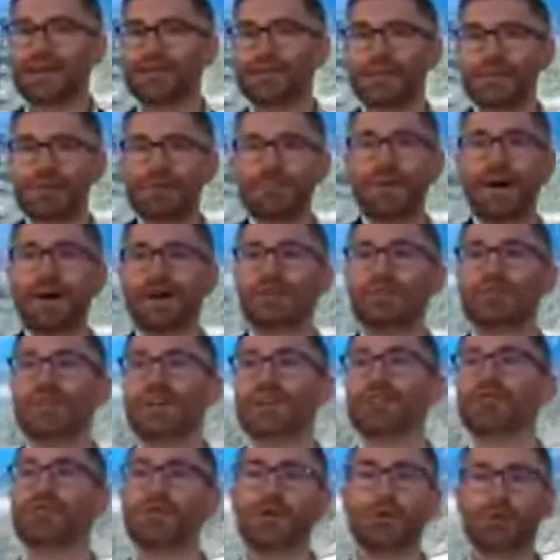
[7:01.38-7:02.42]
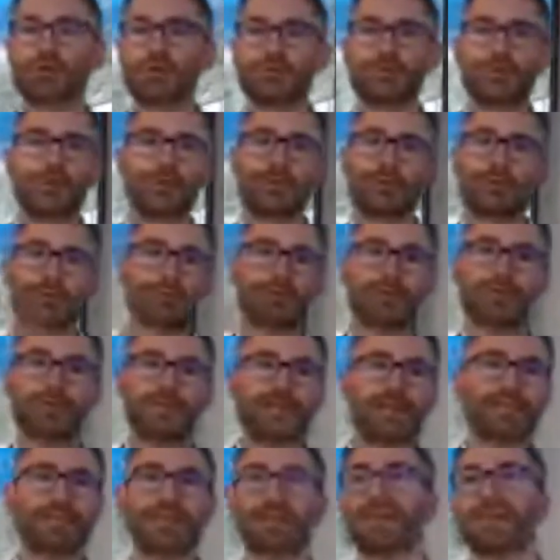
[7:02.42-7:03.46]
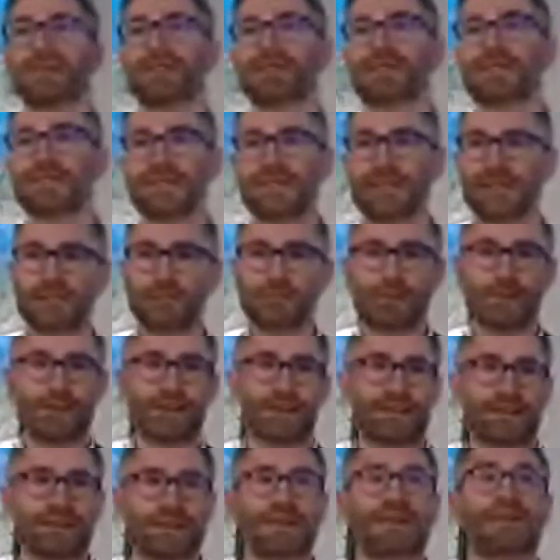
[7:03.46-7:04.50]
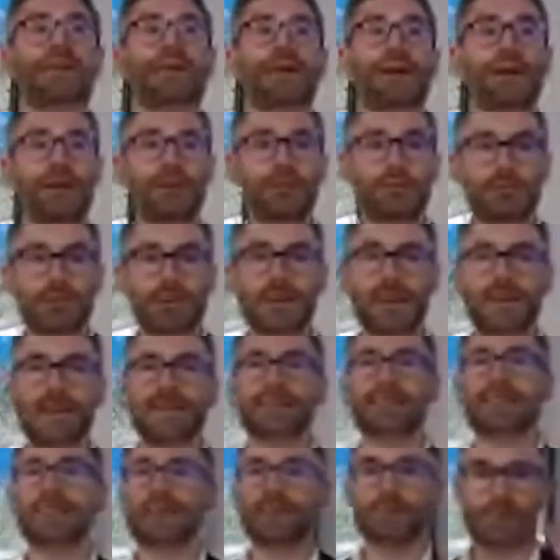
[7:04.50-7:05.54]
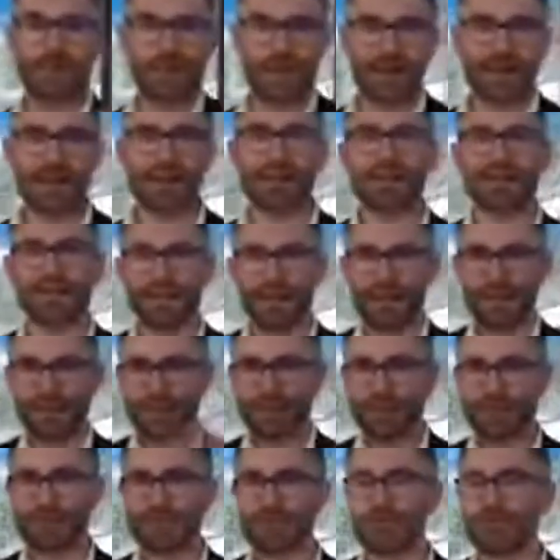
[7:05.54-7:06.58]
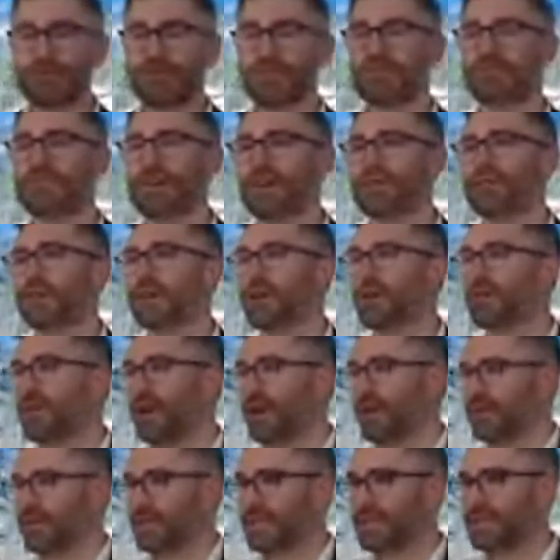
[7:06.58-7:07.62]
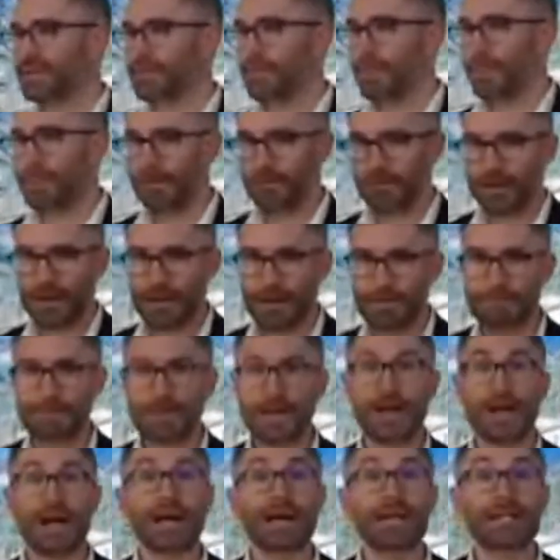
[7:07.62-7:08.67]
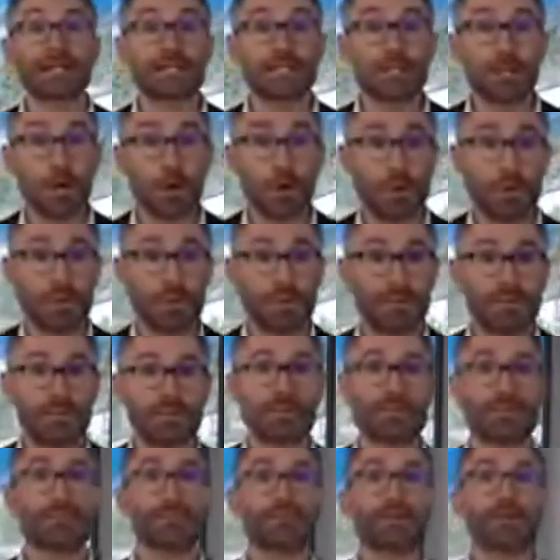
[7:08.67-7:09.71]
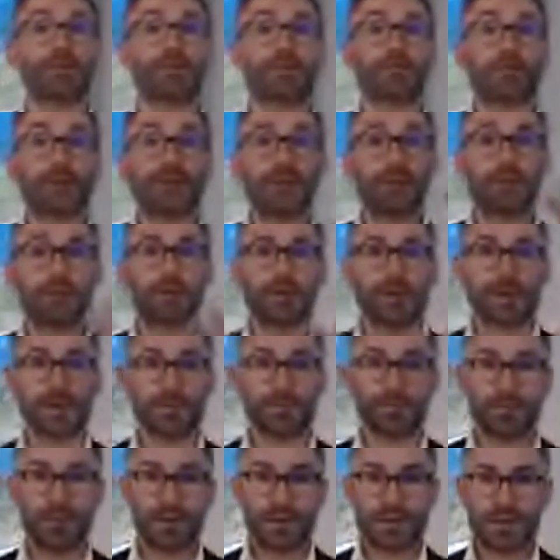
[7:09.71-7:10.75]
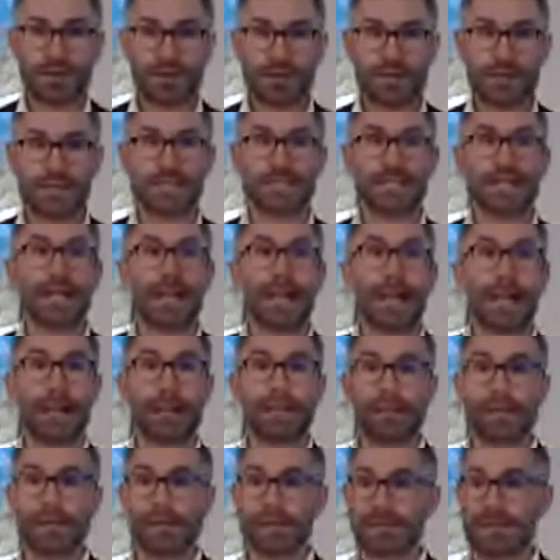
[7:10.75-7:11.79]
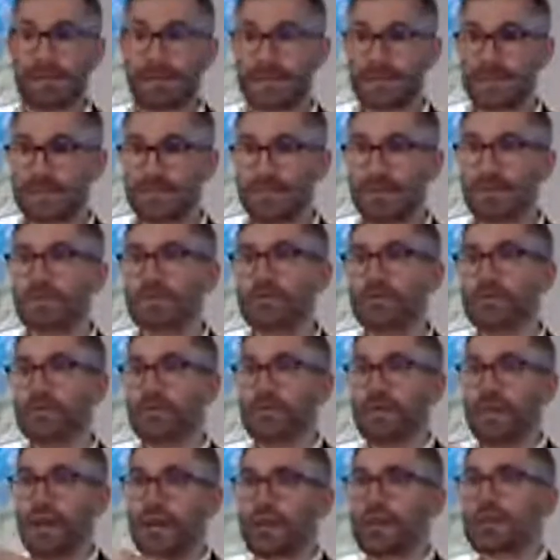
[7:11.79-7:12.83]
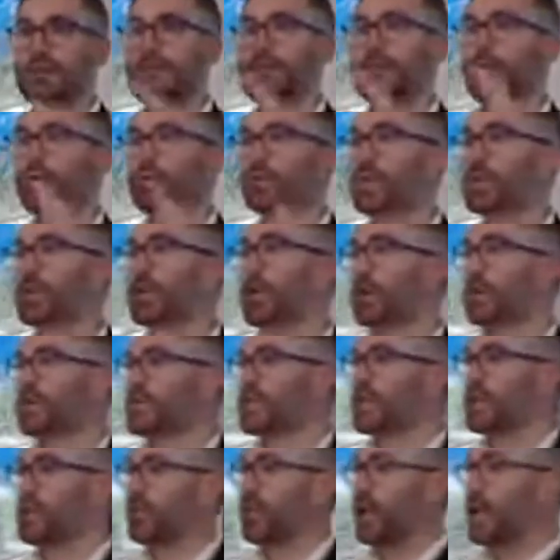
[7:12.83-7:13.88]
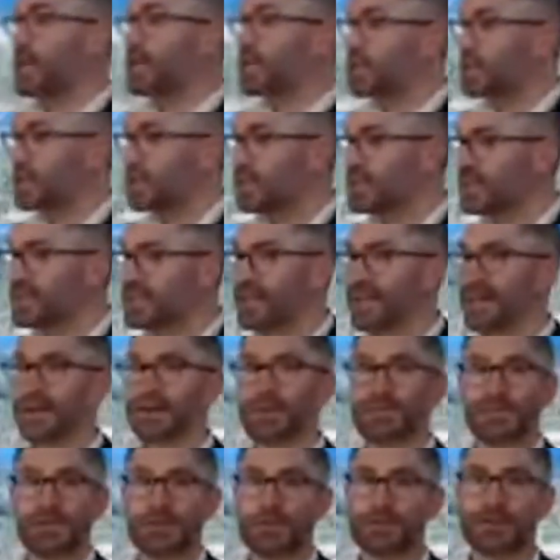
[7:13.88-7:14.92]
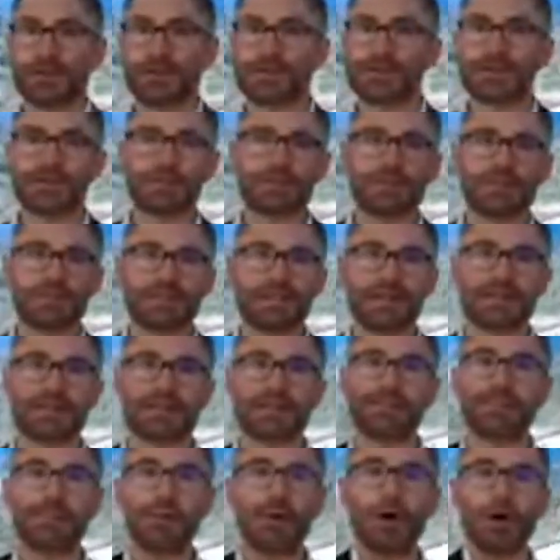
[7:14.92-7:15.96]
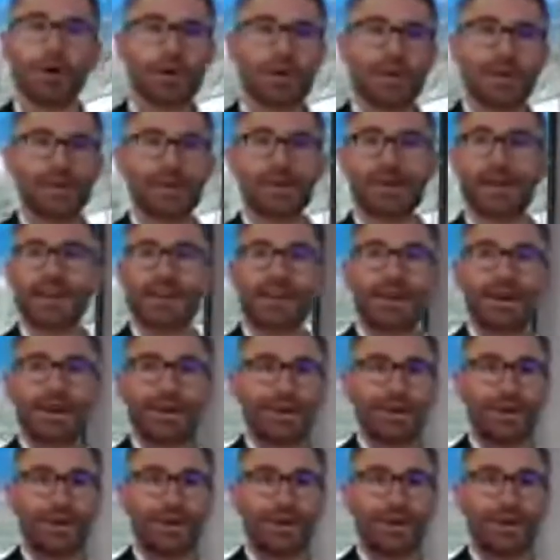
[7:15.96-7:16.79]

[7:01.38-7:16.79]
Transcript: have, part of that road for 15 minutes next week? And usually they say okay, and they route the traffic around it. Okay, so freedom of expression is limited by certain other social considerations. You cannot, start blocking a